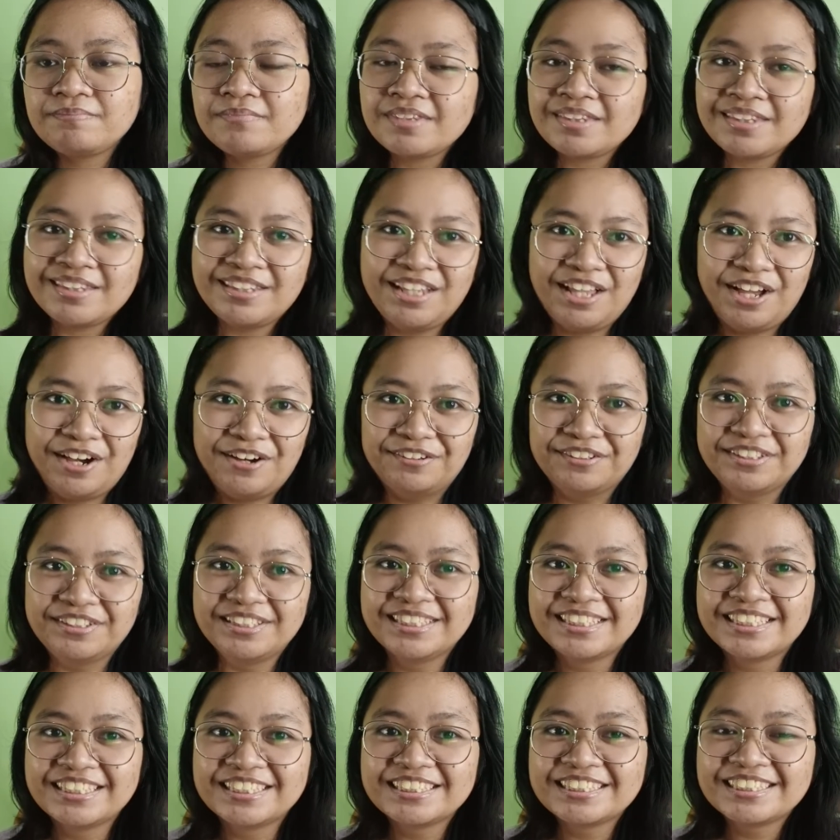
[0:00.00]
now,
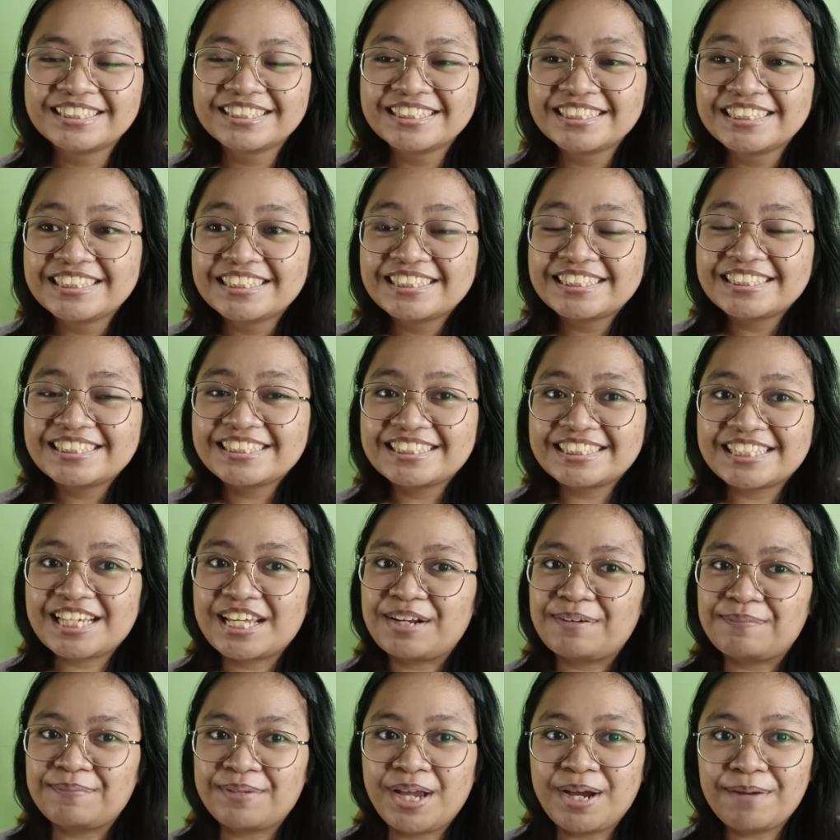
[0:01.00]
this
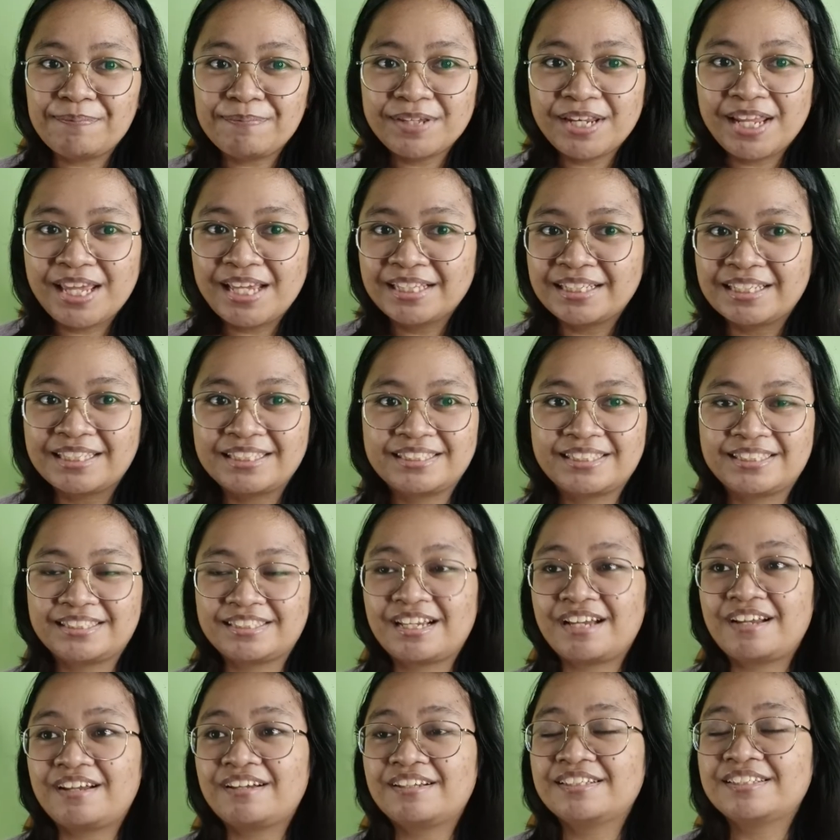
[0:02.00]
cannot be happening. This
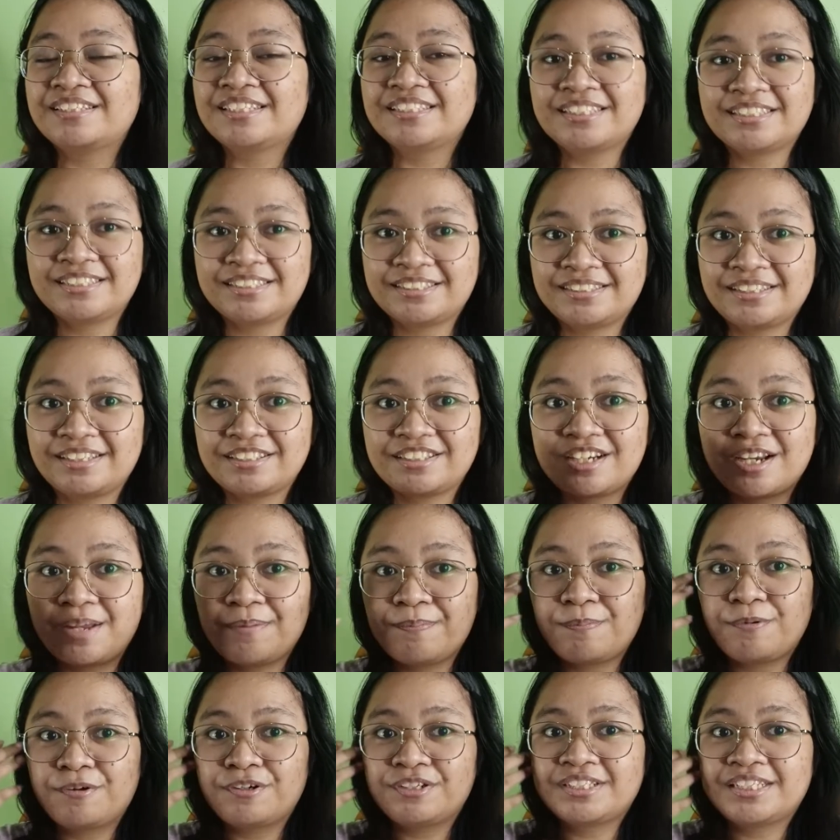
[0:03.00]
is such an
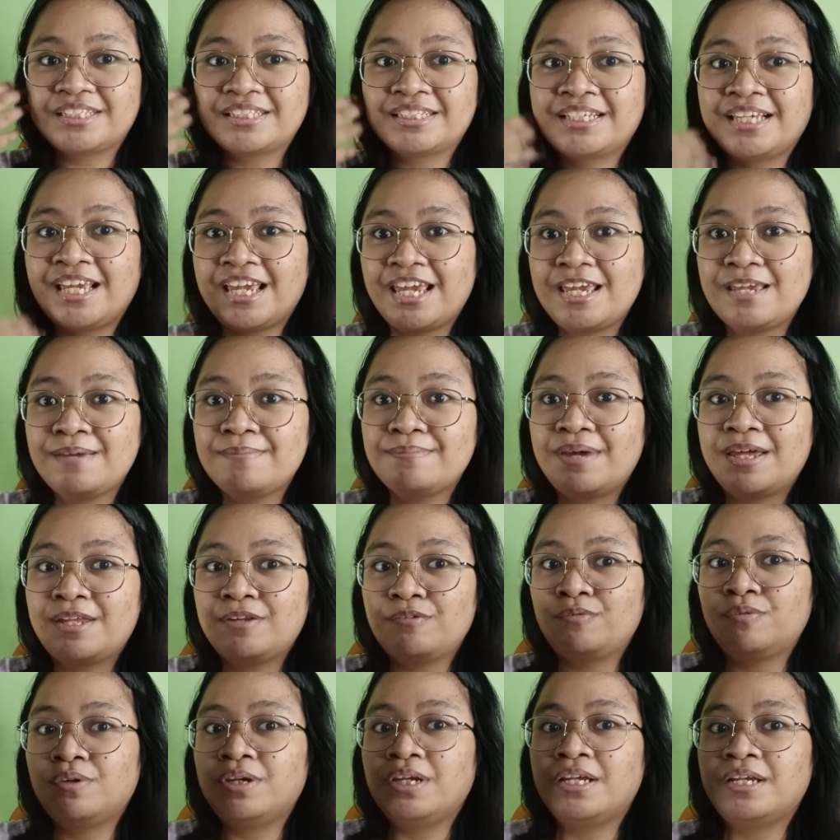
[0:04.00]
important game, and
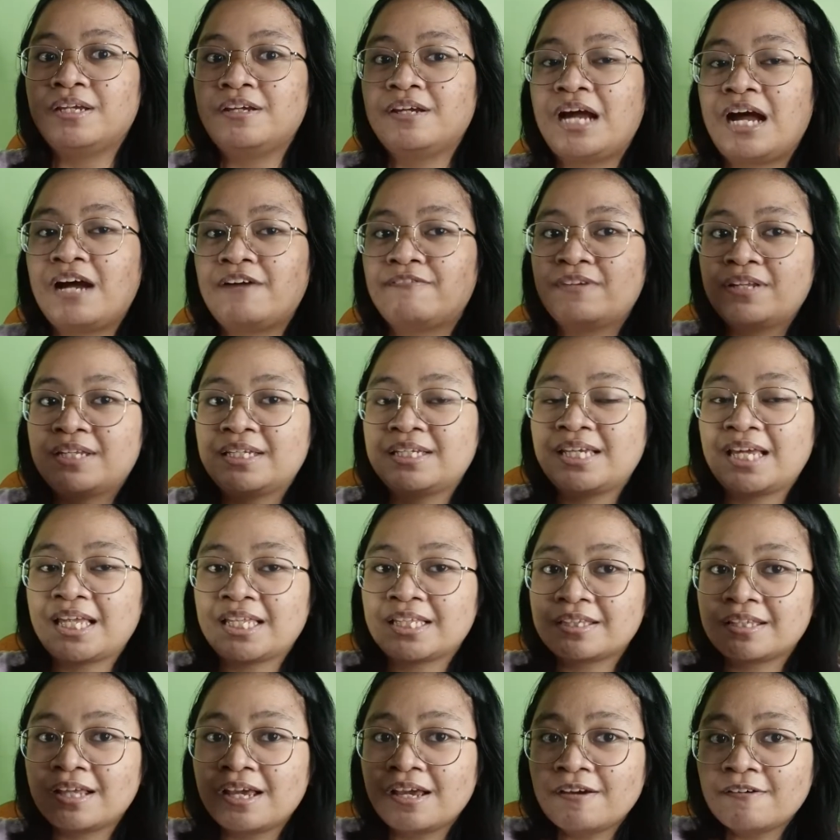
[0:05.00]
we haven't yet
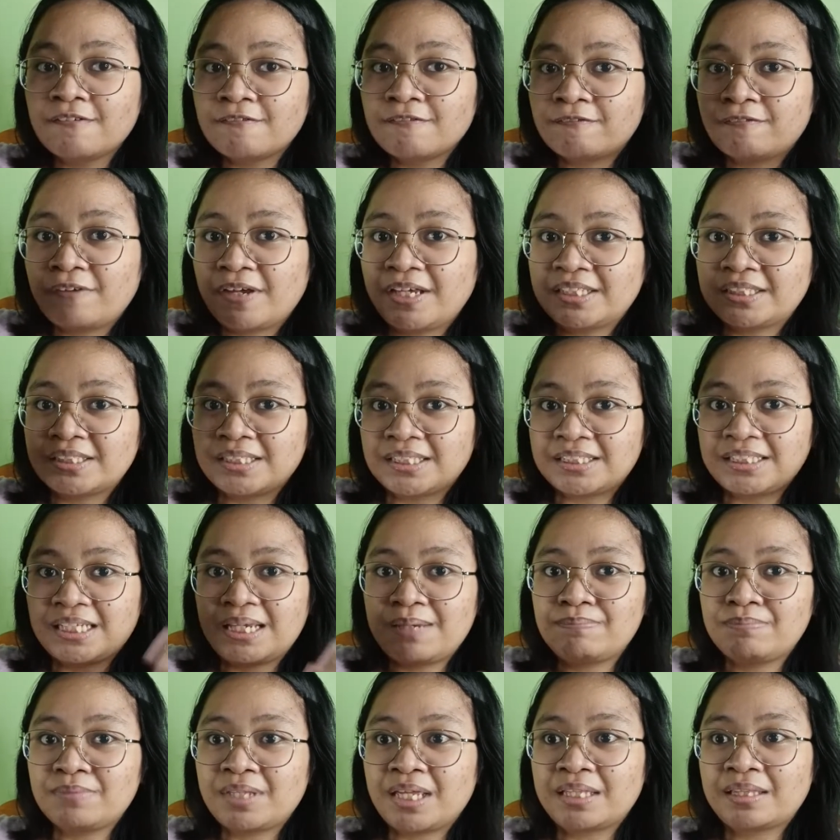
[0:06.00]
faced the
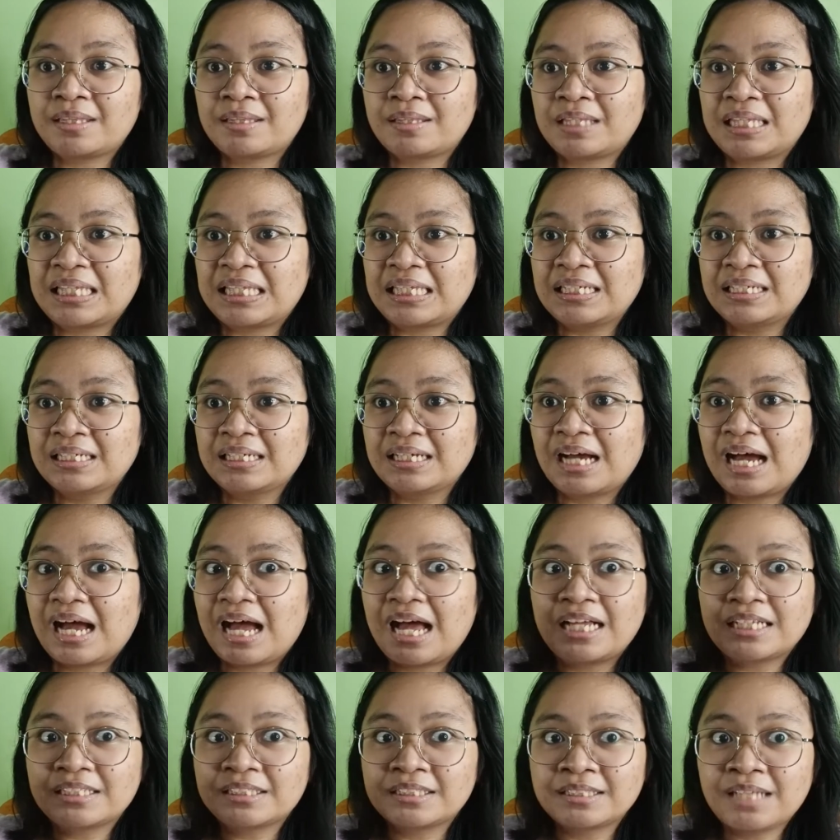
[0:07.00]
team that
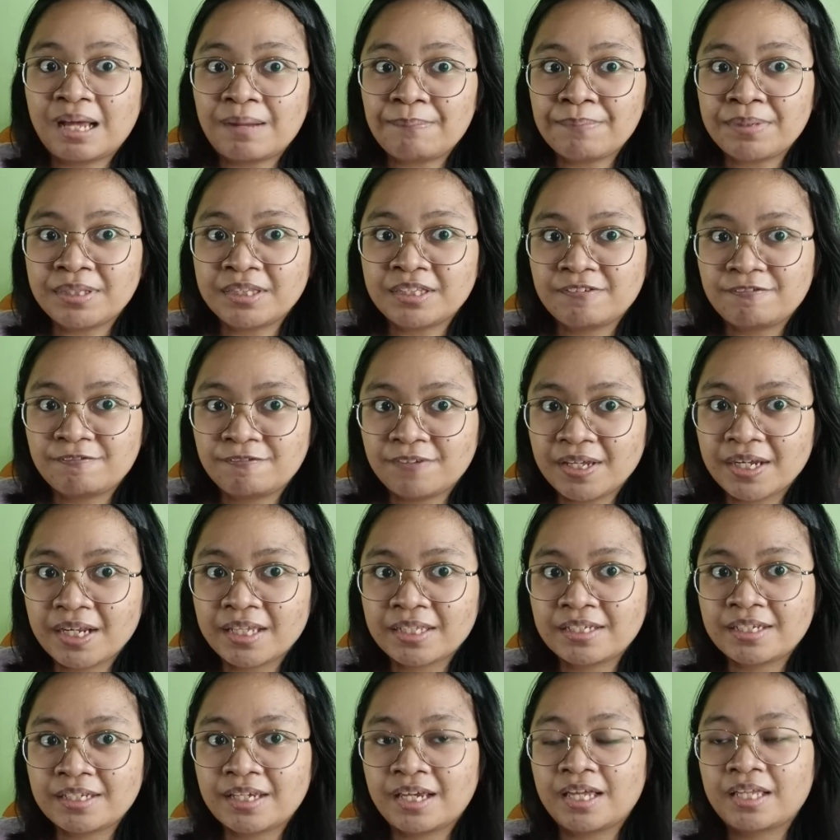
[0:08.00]
has not been defeated
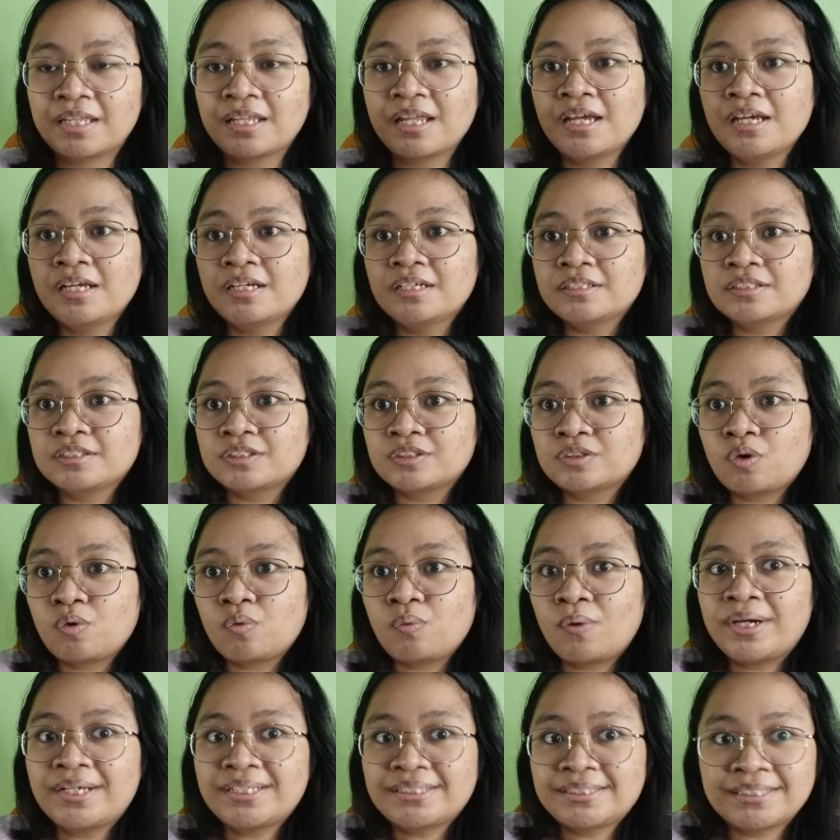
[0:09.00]
yet. So
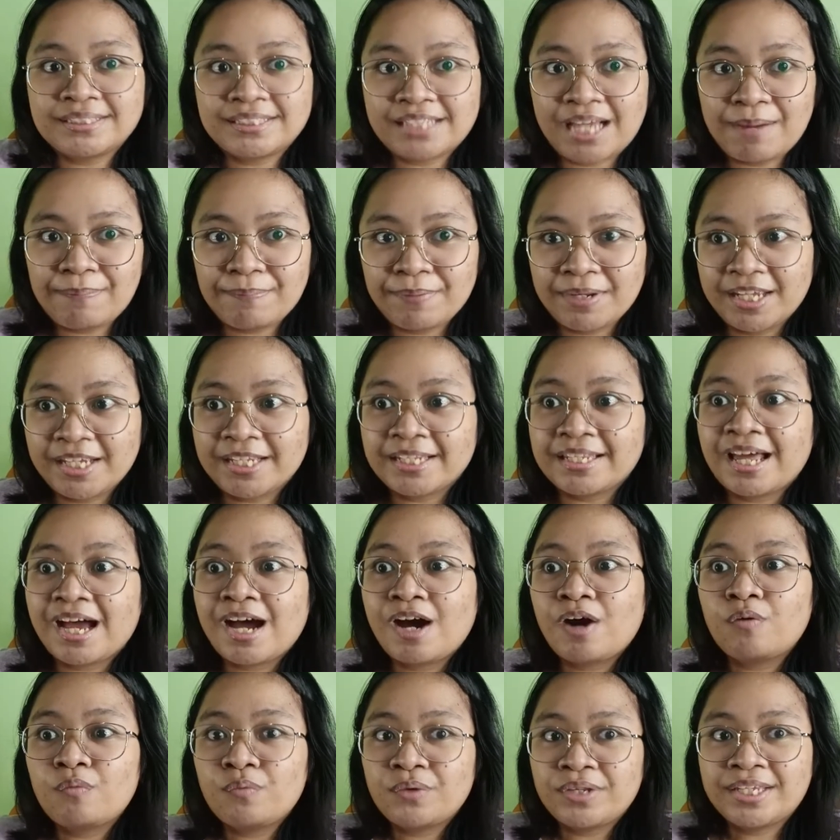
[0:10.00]
why is this happening
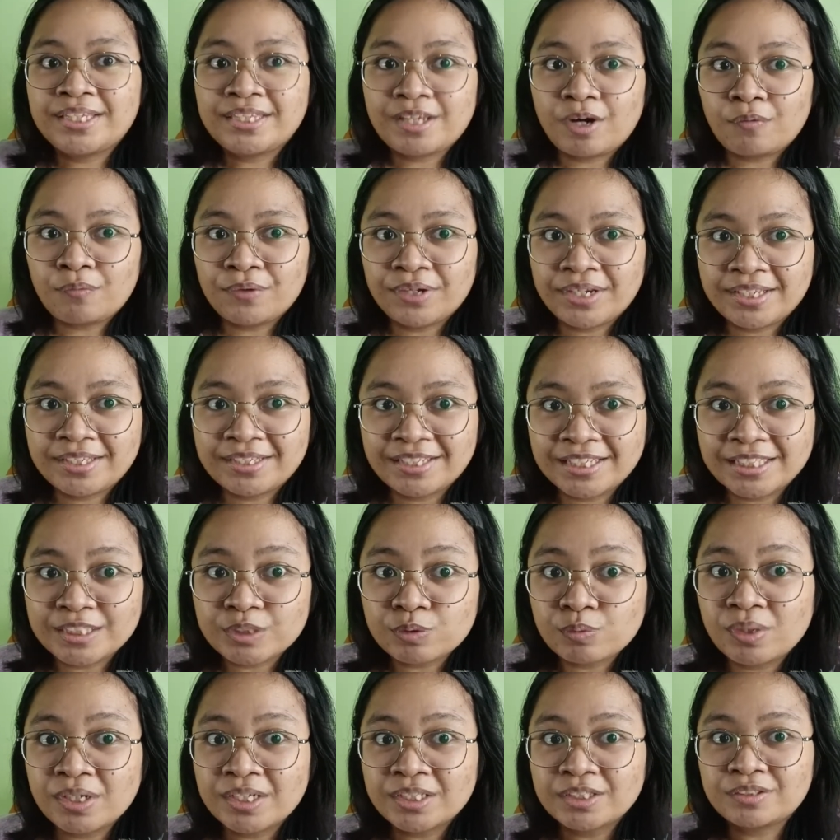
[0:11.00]
now? We need a win in this
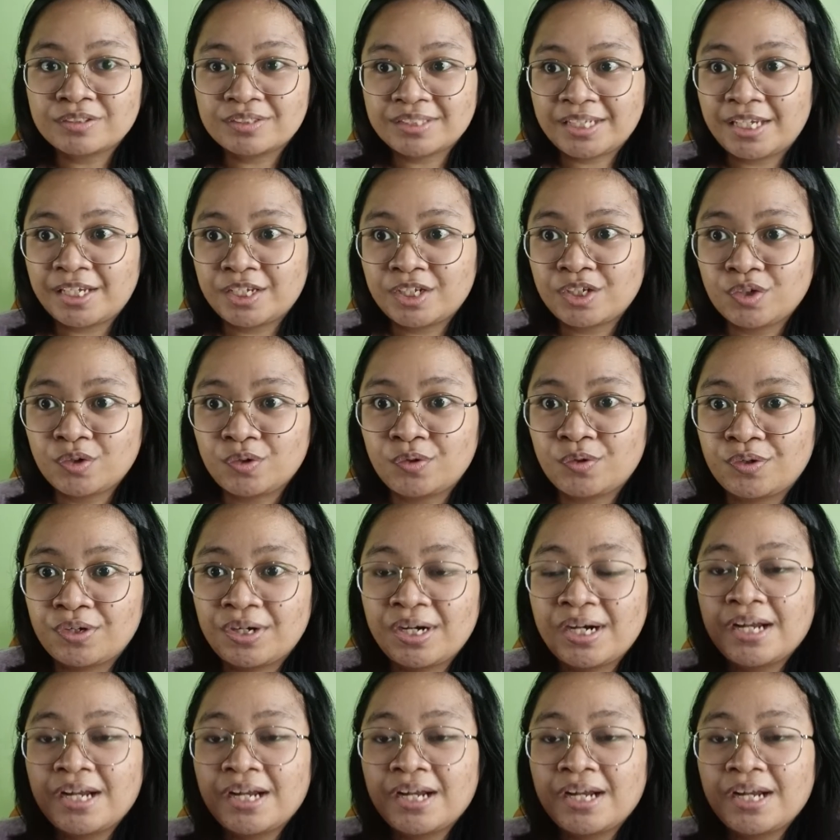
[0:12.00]
one to secure